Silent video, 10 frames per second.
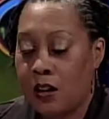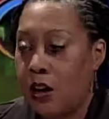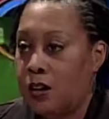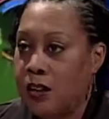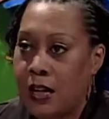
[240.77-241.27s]

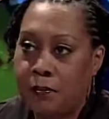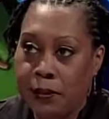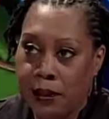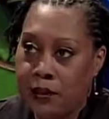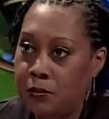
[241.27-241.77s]
called the
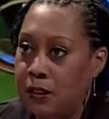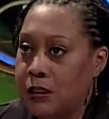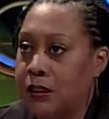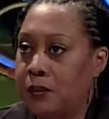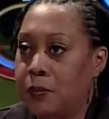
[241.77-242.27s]
MPs, the
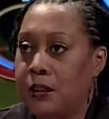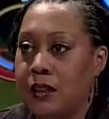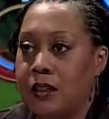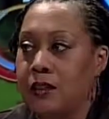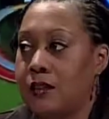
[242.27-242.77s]
military
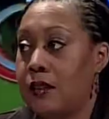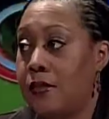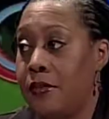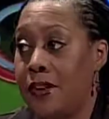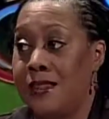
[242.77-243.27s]
police.
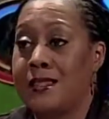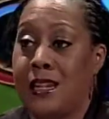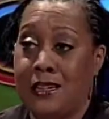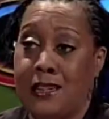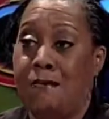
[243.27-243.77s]
They
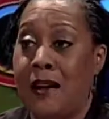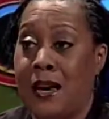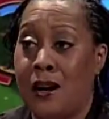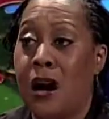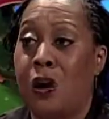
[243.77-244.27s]
sent him
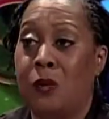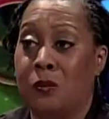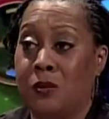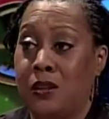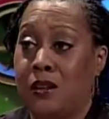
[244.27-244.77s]
back
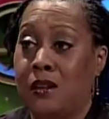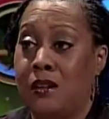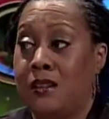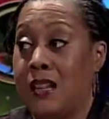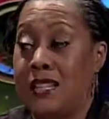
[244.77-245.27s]
home.
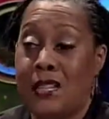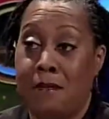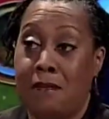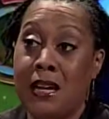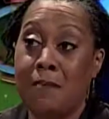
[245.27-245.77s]
They
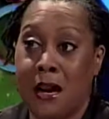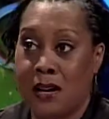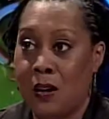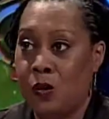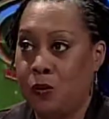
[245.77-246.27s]
sent me
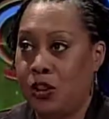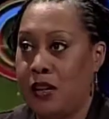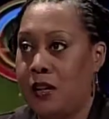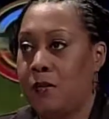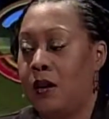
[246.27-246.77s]
back home to
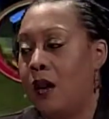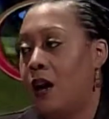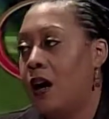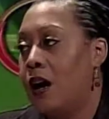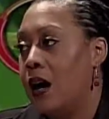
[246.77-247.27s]
him.
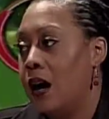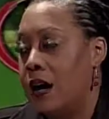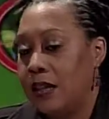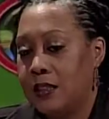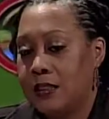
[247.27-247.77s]

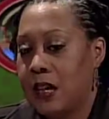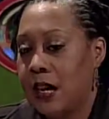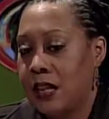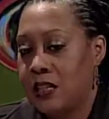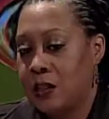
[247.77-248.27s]

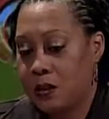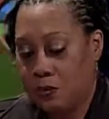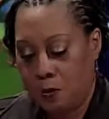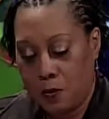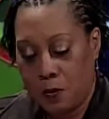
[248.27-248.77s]
I
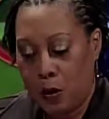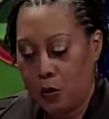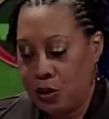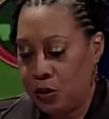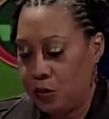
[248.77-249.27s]

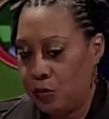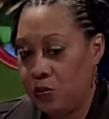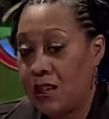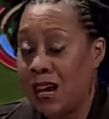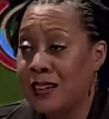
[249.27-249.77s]
spoke
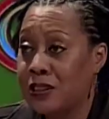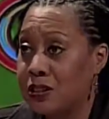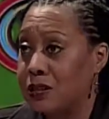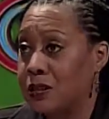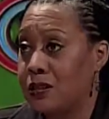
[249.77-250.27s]
to
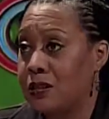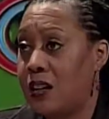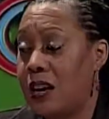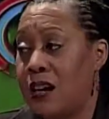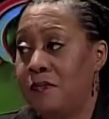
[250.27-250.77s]
doctors.
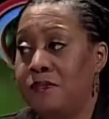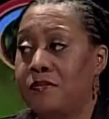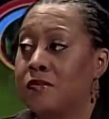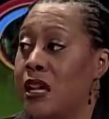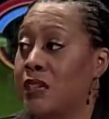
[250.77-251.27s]

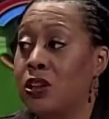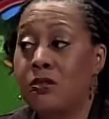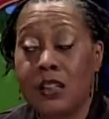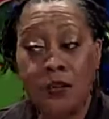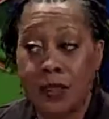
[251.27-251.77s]
I
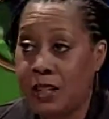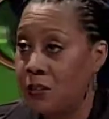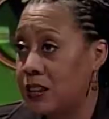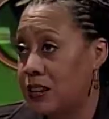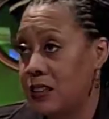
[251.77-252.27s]
told anyone
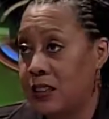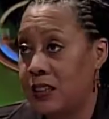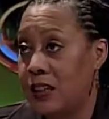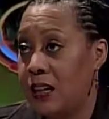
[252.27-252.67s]
that would listen.